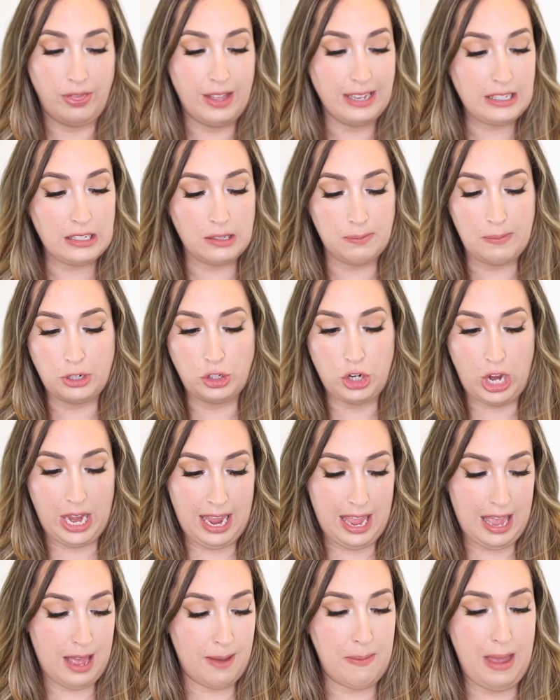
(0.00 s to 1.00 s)
This is my
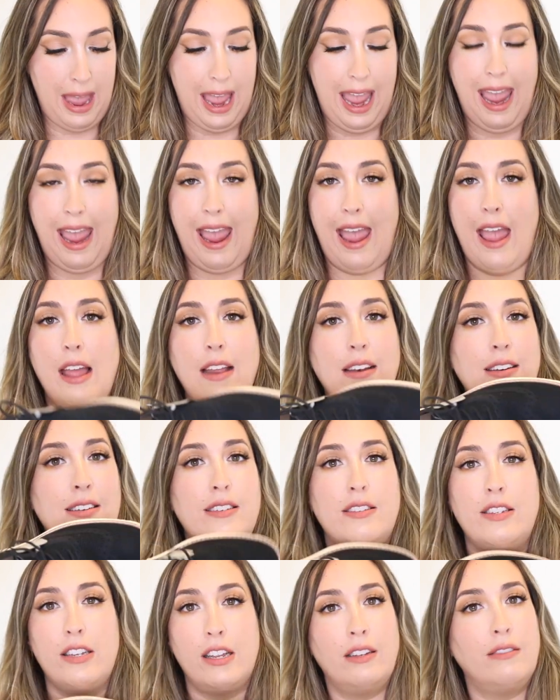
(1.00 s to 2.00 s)
jam,
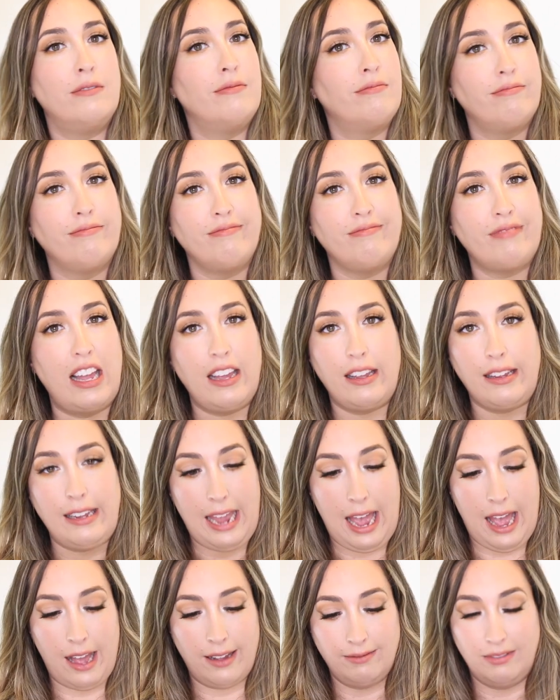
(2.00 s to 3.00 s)
and
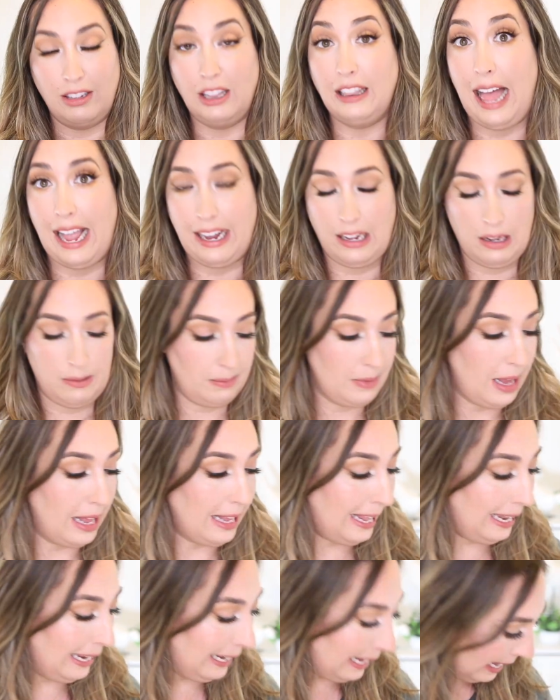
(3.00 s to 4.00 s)
yeah, like them a